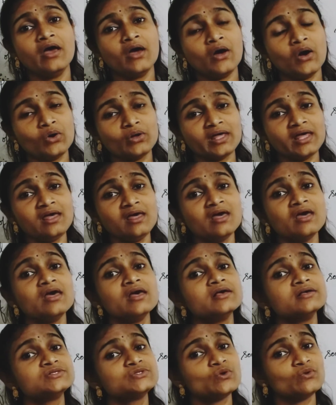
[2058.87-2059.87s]
Okay,
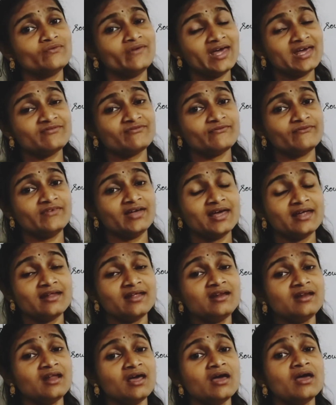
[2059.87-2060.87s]
so
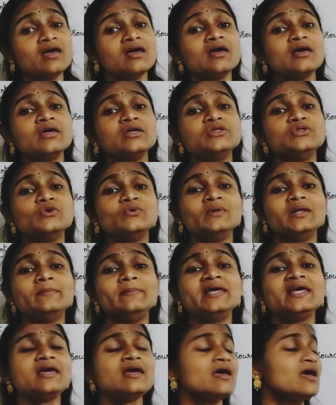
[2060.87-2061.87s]
wherein you will
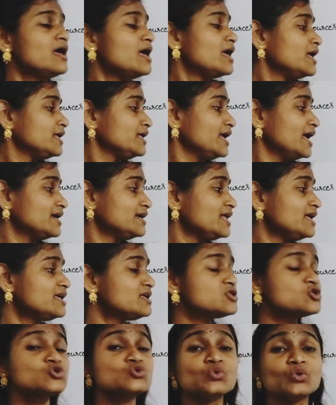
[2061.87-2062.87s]
be getting
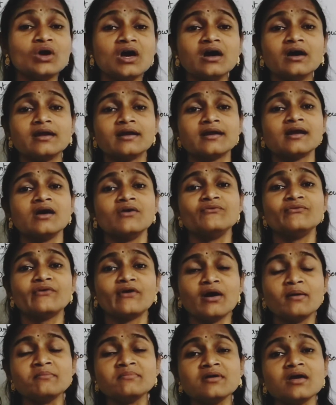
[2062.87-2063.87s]
sugar
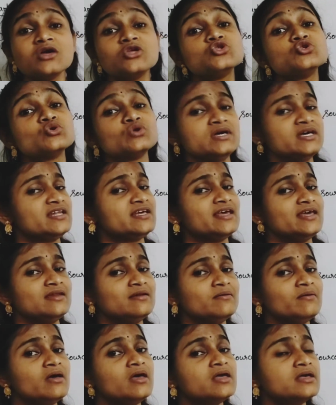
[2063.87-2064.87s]
from sugarcane.
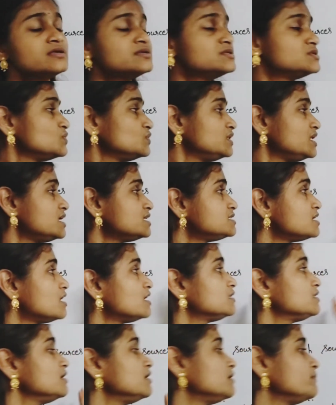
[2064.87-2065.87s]
So these are
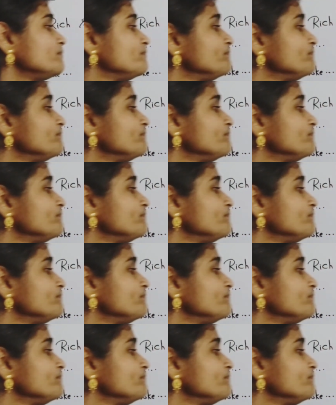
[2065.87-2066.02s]
the